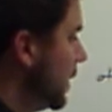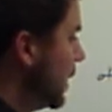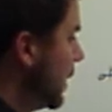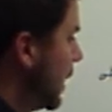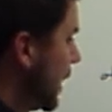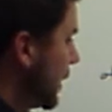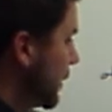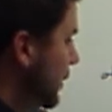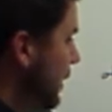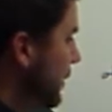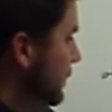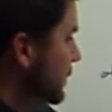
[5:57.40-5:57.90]
I
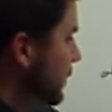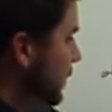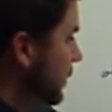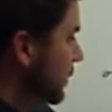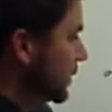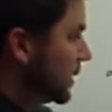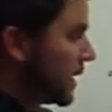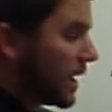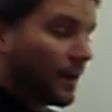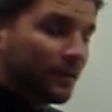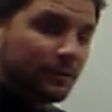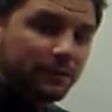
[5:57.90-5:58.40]
don't have to go
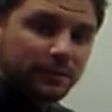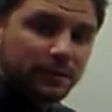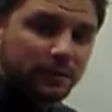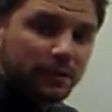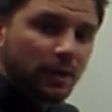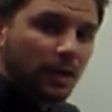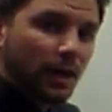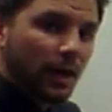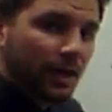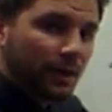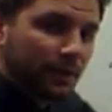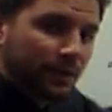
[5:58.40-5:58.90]
left.
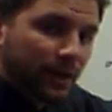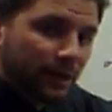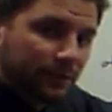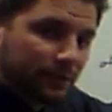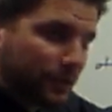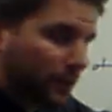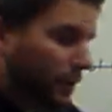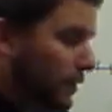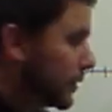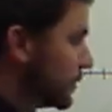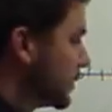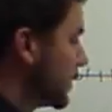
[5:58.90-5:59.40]
I don't have to
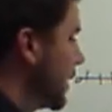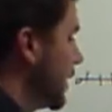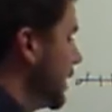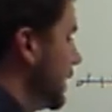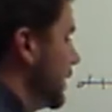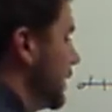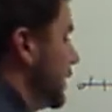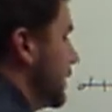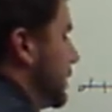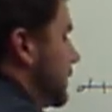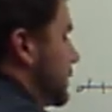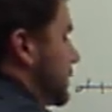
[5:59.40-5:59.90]
go right.
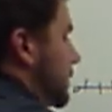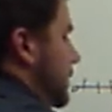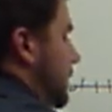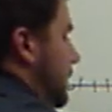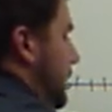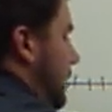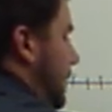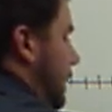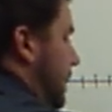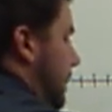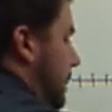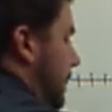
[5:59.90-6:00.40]

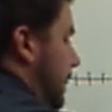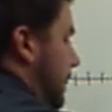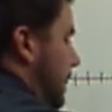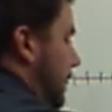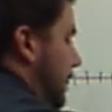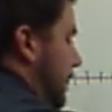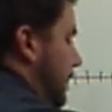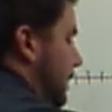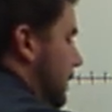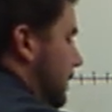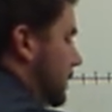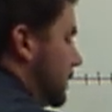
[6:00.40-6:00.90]

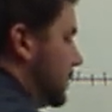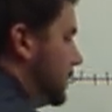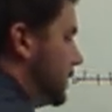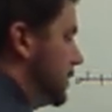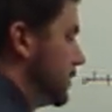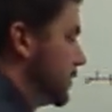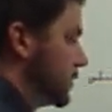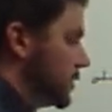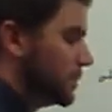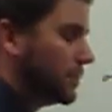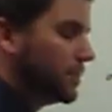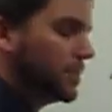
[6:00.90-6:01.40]
It
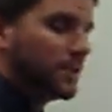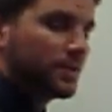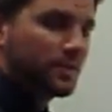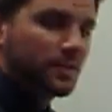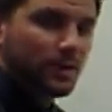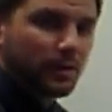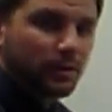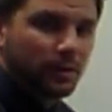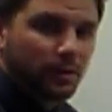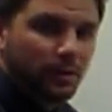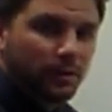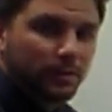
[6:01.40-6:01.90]
should be
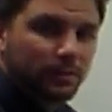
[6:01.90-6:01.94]
0.